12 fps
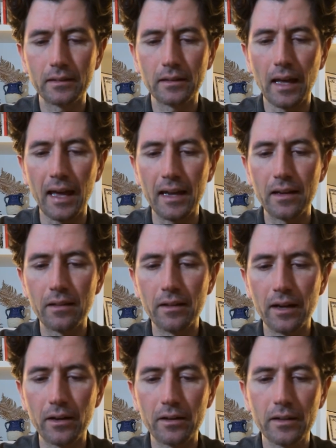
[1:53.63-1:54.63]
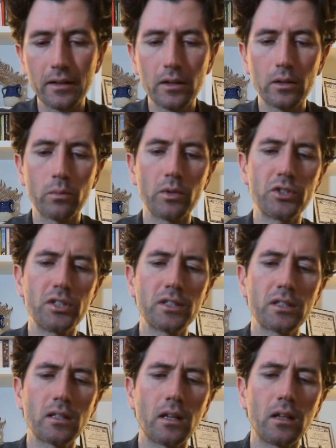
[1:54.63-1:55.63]
head there, which
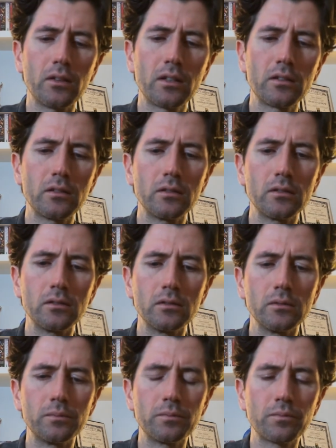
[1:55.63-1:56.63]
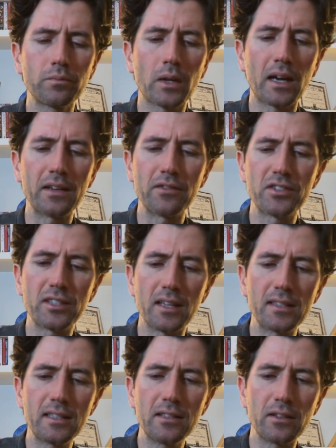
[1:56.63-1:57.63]
is a little kind of
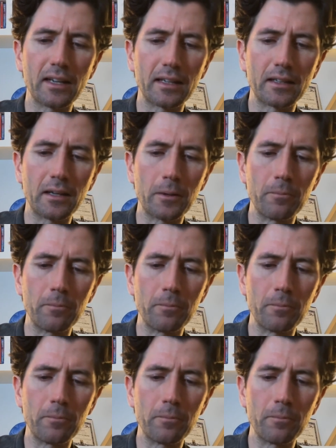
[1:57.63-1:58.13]
sudsy, like